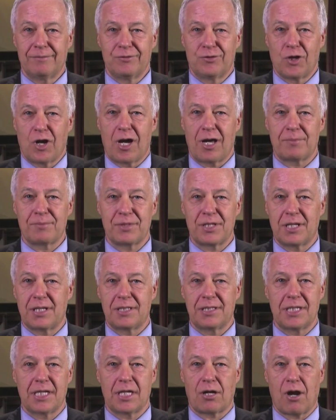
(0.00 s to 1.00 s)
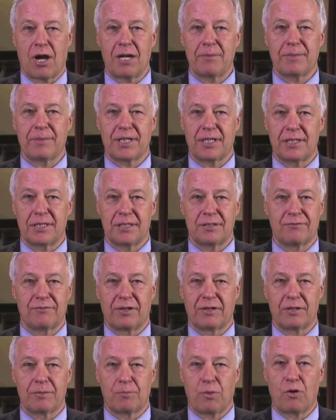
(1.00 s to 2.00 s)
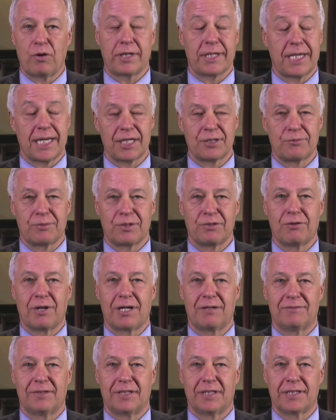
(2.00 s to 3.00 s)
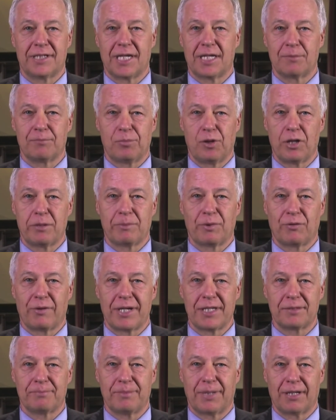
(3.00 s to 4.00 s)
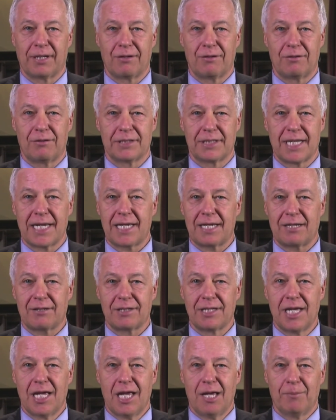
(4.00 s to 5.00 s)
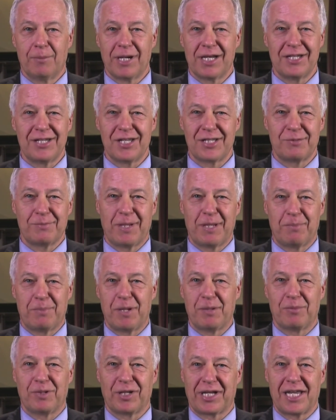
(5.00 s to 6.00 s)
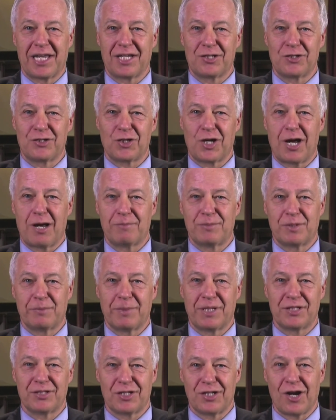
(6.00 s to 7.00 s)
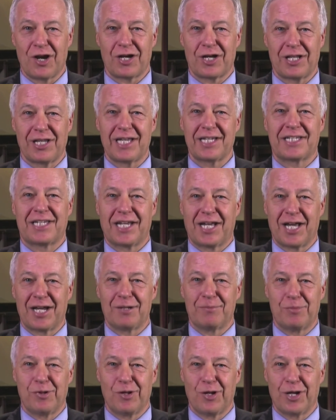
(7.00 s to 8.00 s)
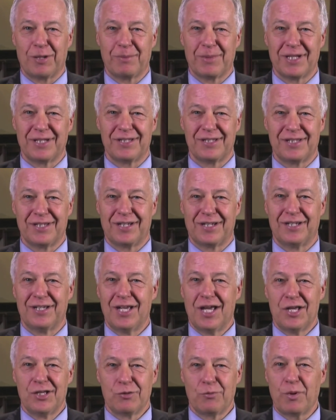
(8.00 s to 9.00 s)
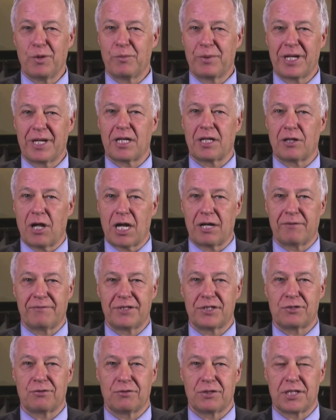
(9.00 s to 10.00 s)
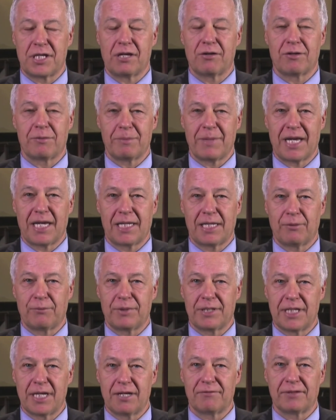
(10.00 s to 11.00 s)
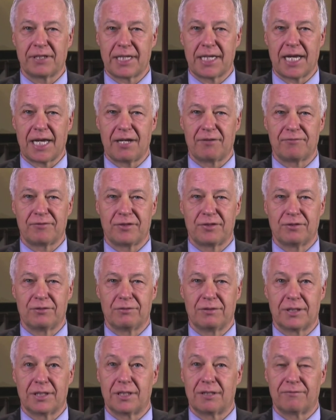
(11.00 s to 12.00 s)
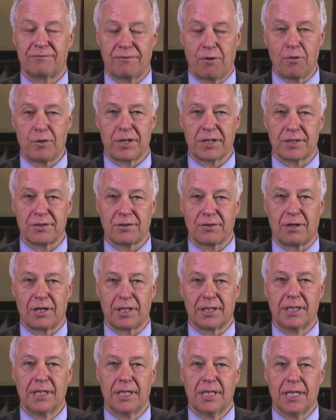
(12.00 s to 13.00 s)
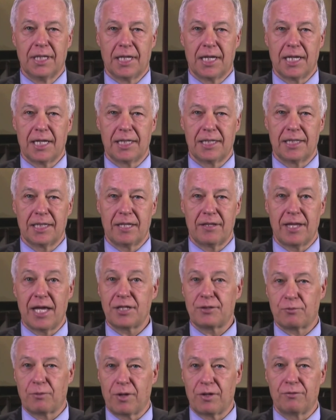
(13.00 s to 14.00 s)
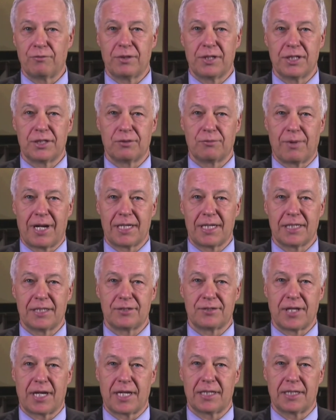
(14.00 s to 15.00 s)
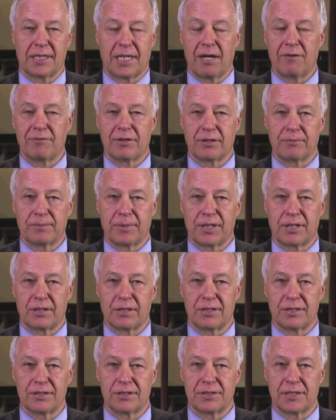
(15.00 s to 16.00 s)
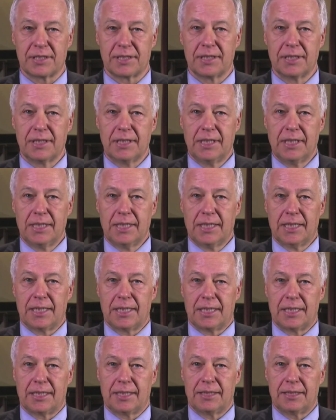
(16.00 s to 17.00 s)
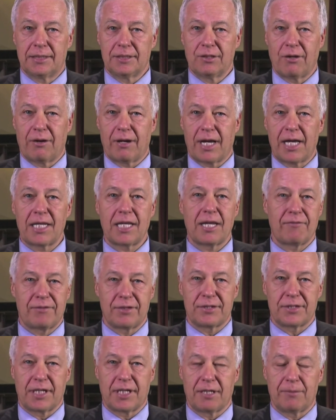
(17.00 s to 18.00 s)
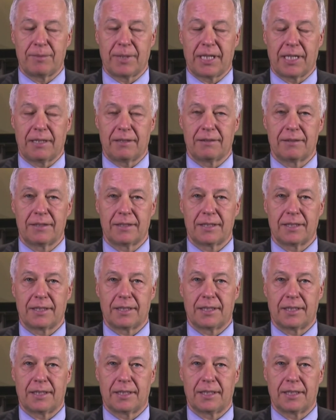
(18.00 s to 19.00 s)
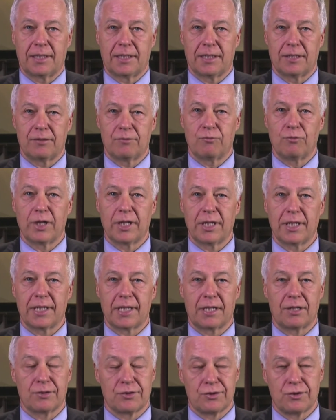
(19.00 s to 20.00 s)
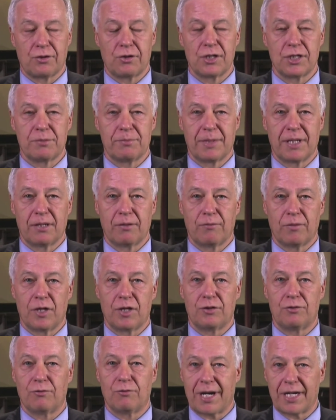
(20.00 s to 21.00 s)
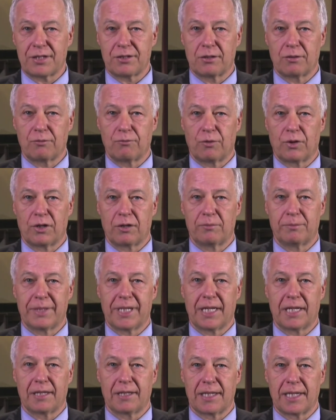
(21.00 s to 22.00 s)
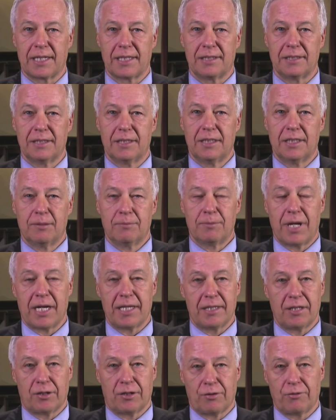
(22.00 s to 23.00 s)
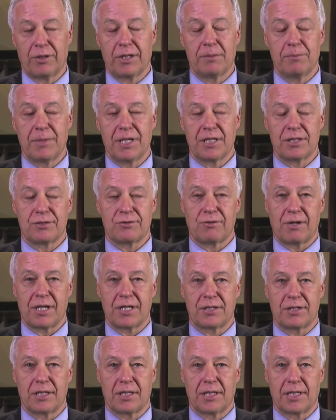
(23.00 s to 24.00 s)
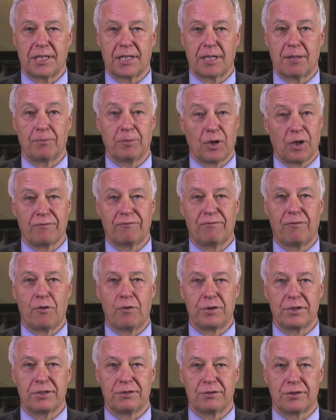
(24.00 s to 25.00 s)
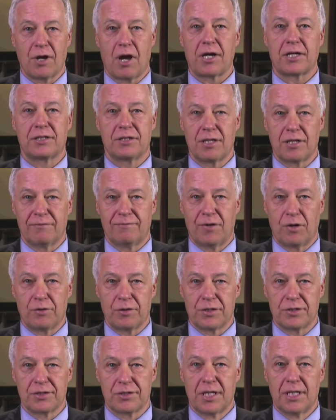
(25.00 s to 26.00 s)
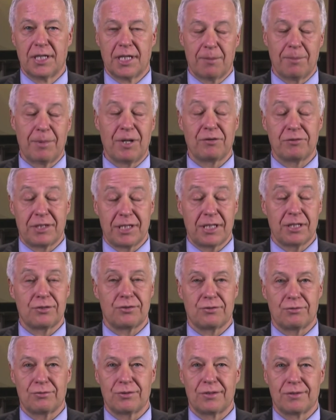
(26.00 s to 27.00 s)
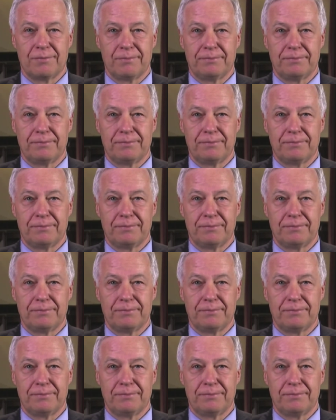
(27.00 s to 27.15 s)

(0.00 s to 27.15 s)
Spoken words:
Jobs and the economy is very important. Yes, we do have the unemployment rate's been going down, but it doesn't mean people are getting jobs. It means they're not collecting unemployment. So we got a lot of issues here in Maine that we definitely have to focus on, and that's one of the reasons why I decided to governor, because I love the state of Maine. It really concerns me the direction we're being led by the current administration, and I'm looking forward to talking to the voters about the issues.